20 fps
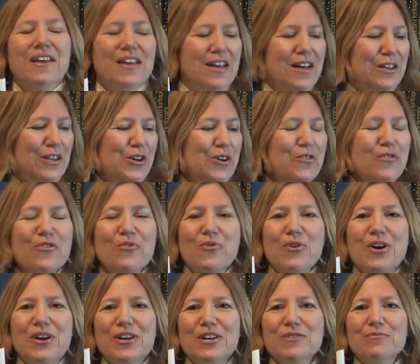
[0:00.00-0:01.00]
hello
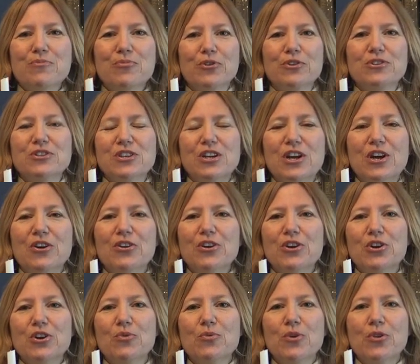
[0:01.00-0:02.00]
everyone, Bridget Ayer
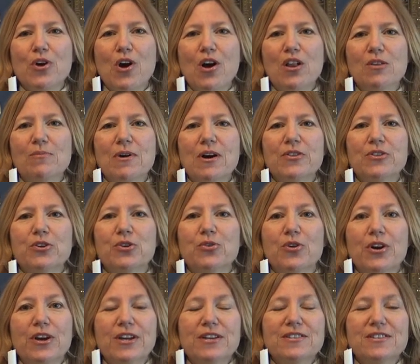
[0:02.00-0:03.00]
here with All About the
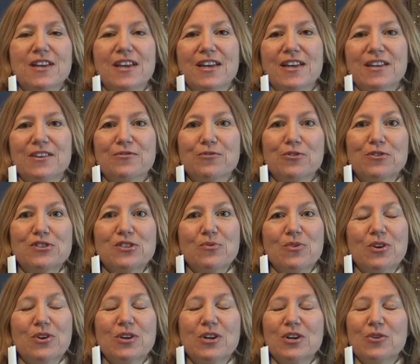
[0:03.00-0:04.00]
Grace, and first I
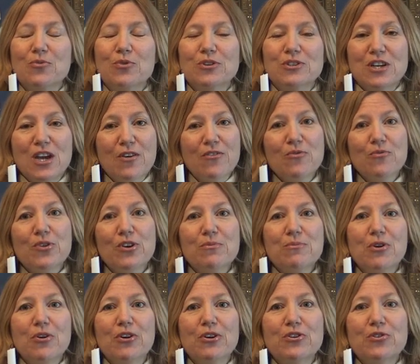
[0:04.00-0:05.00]
want to wish everyone a
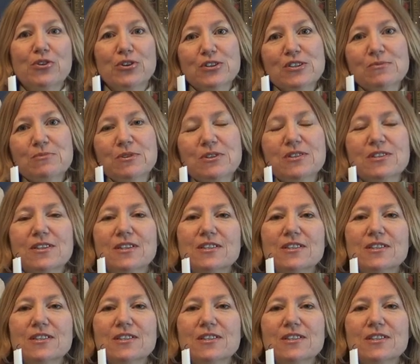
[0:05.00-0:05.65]
Merry Christmas.